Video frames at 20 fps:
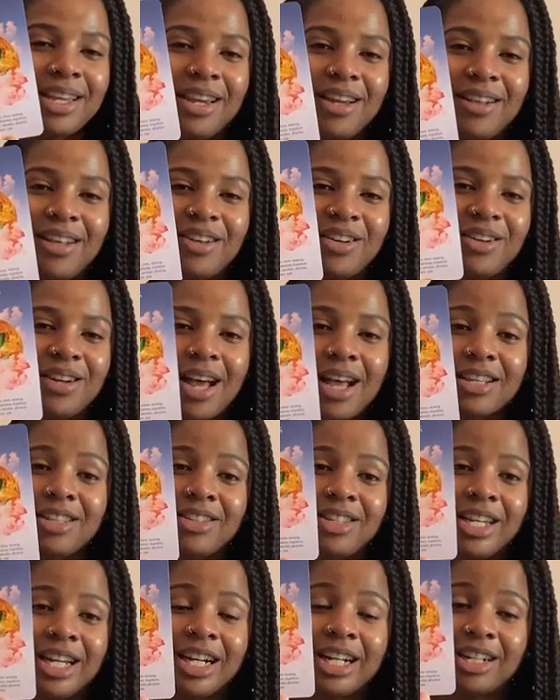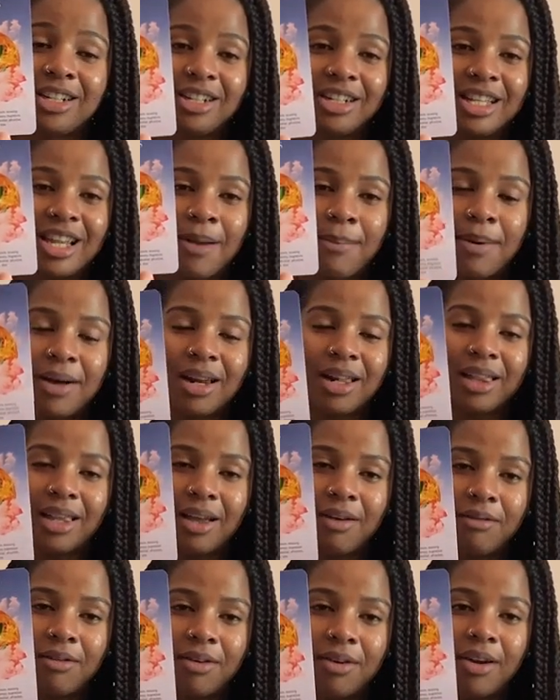here that you're not seeing clearly about a
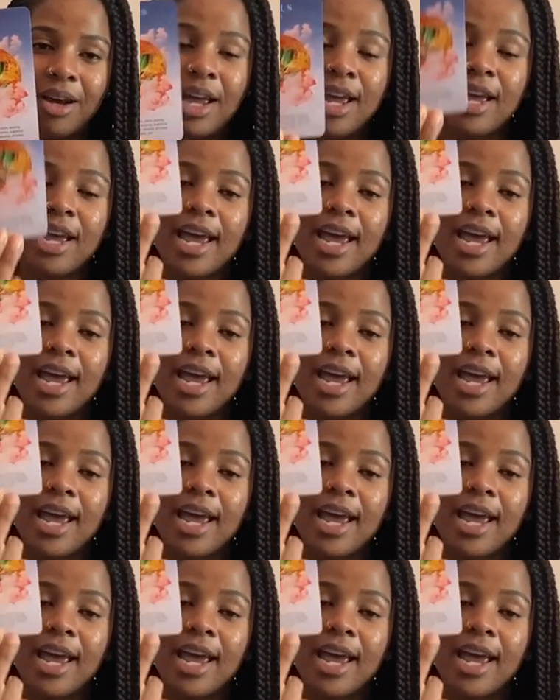lover,